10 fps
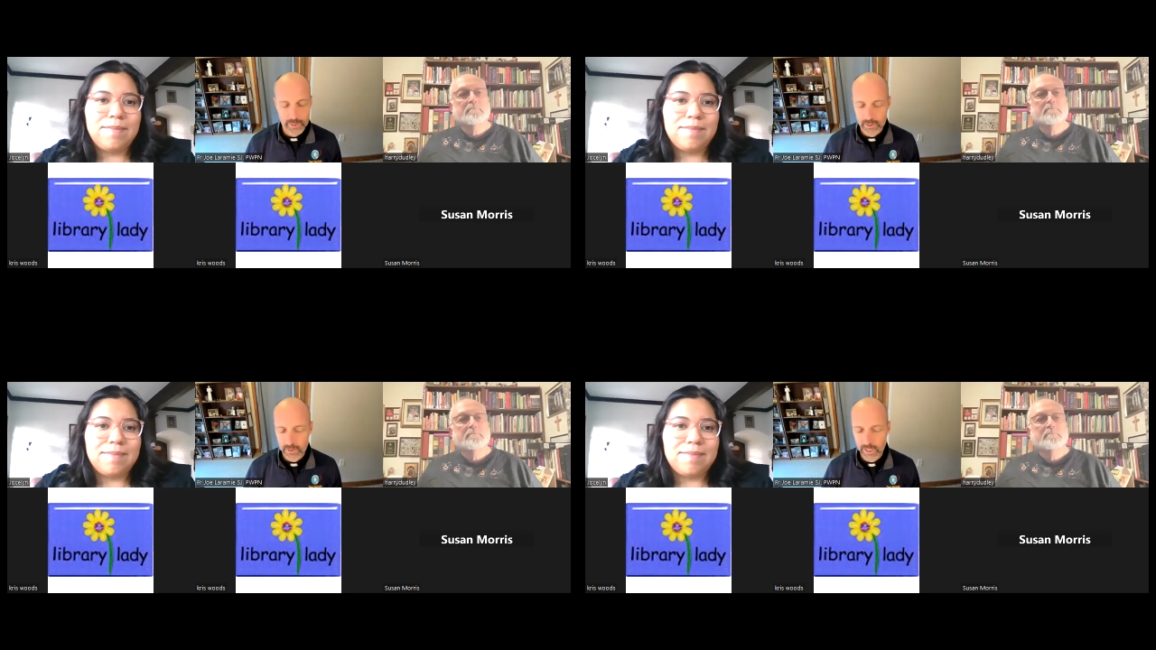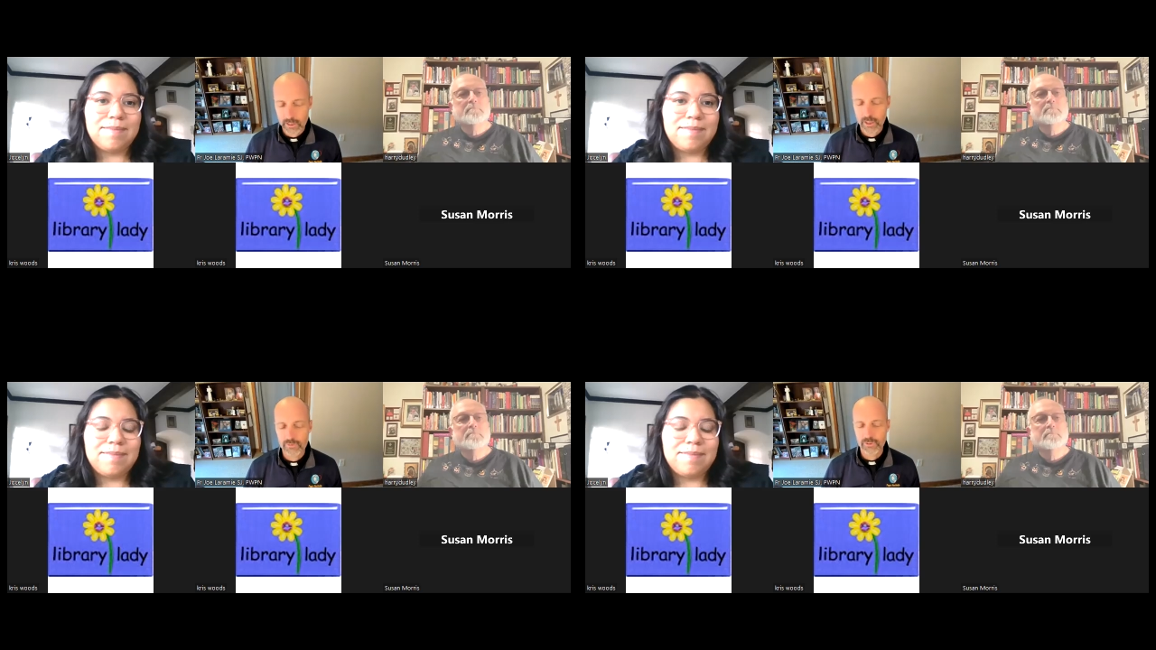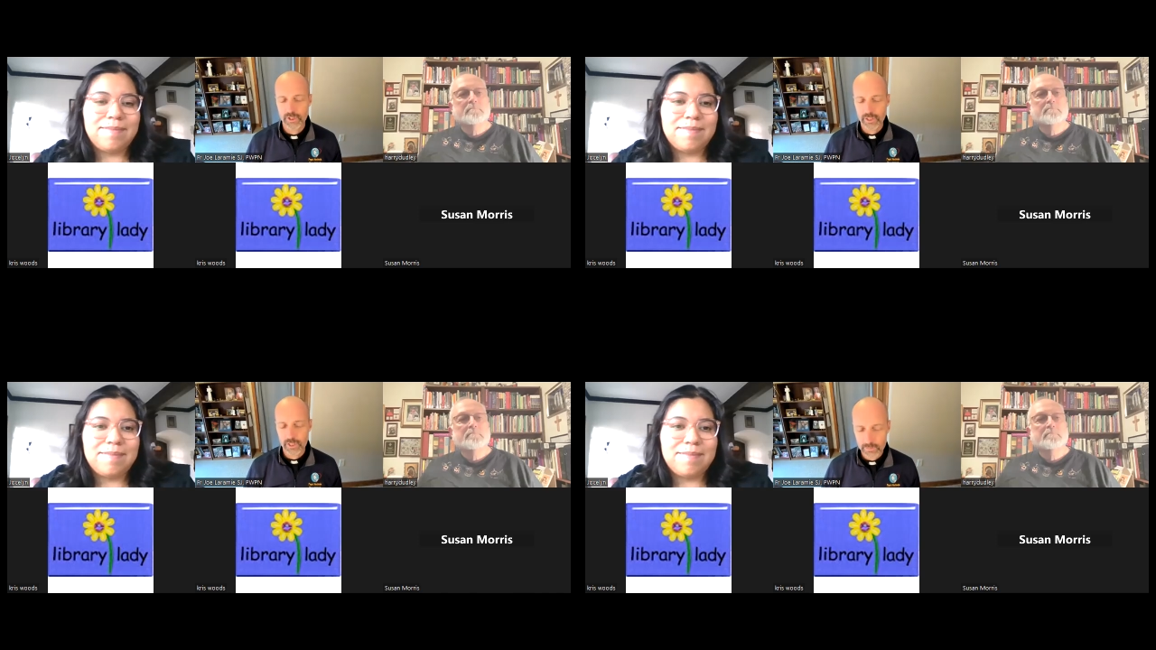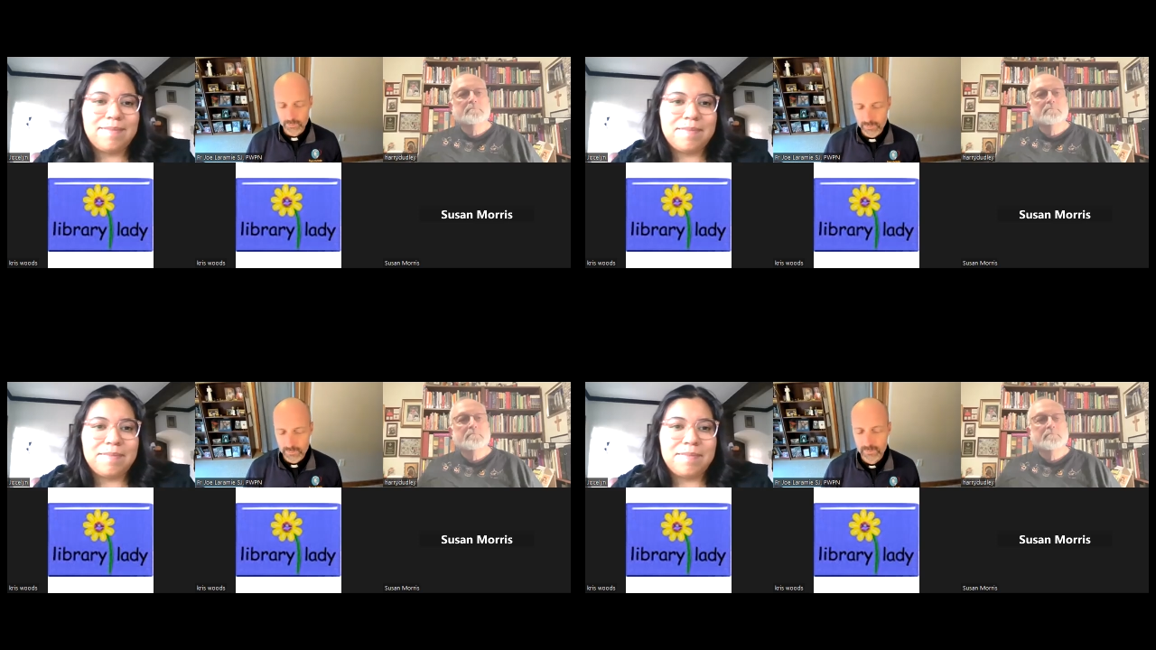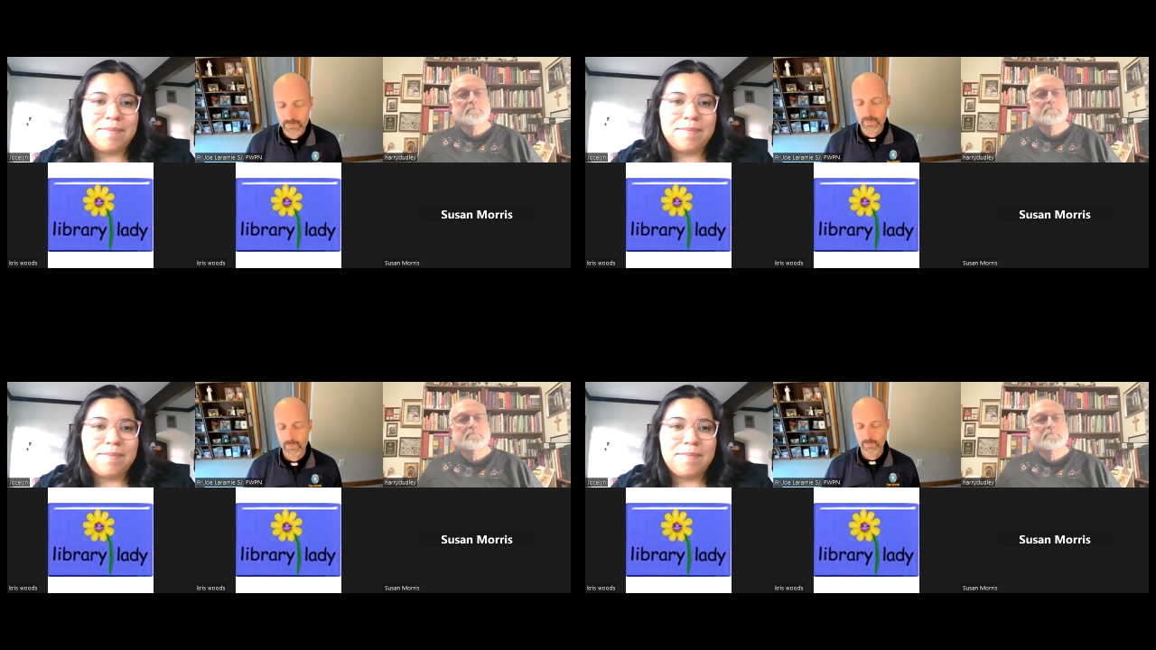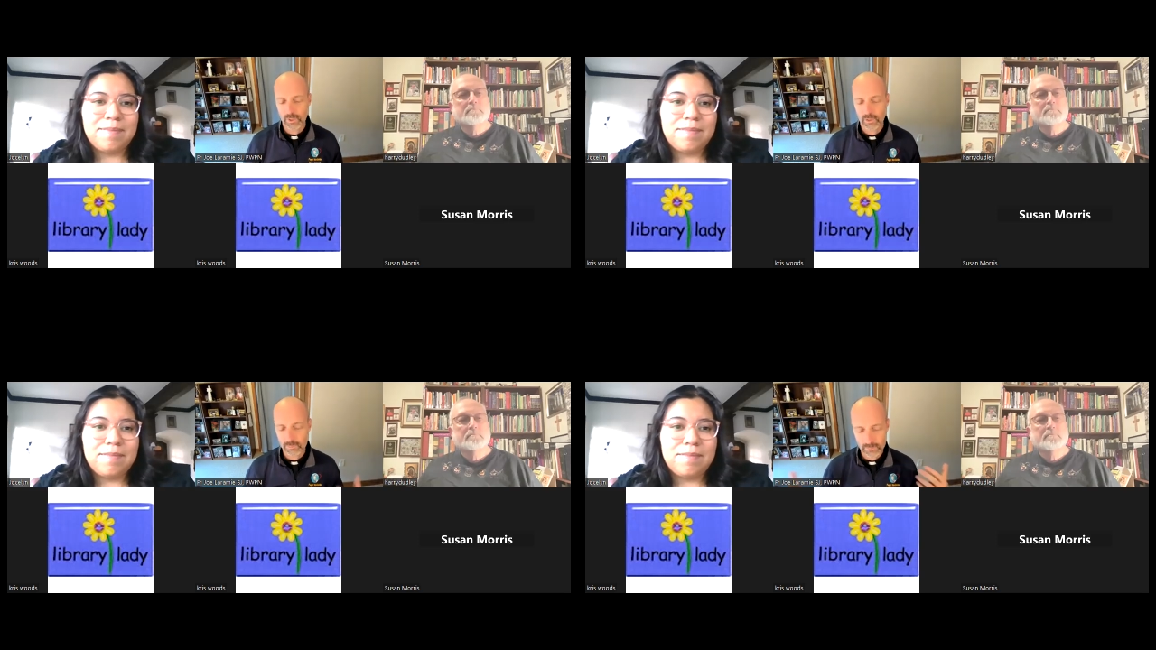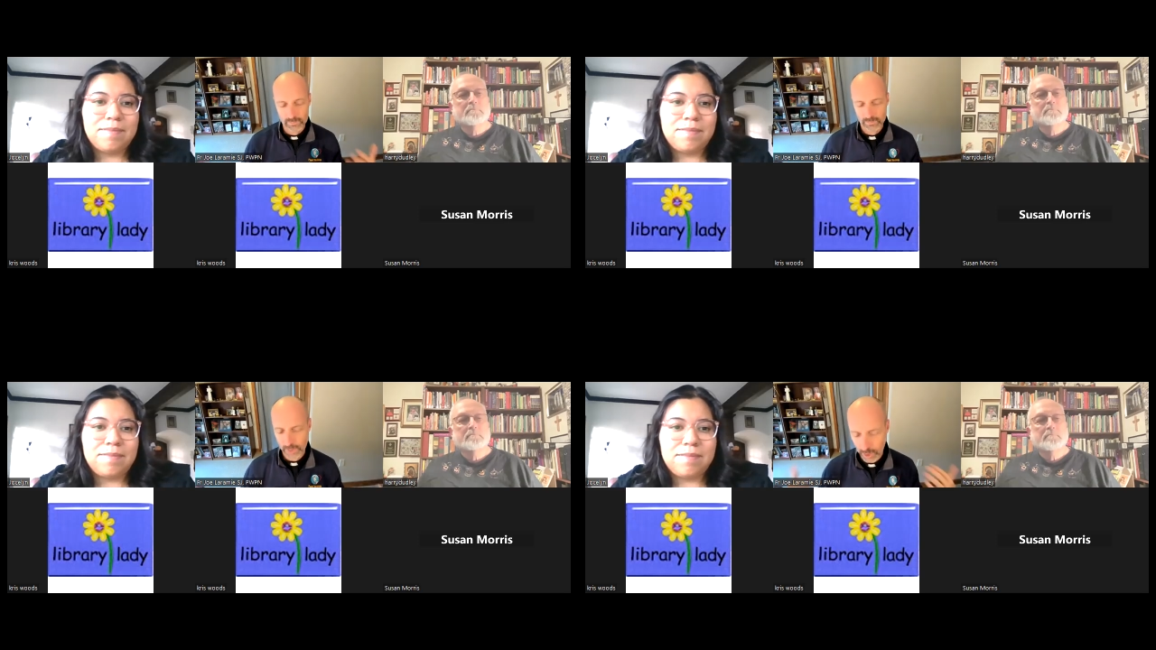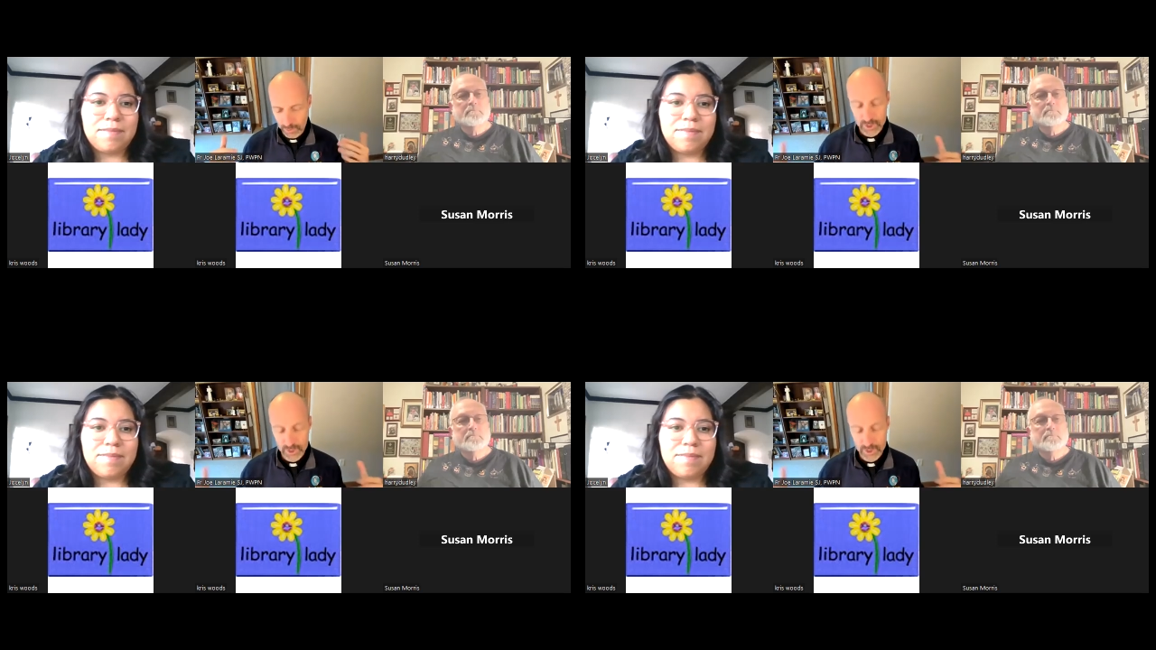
Speaker 1: I mean, a lot of love for him you know,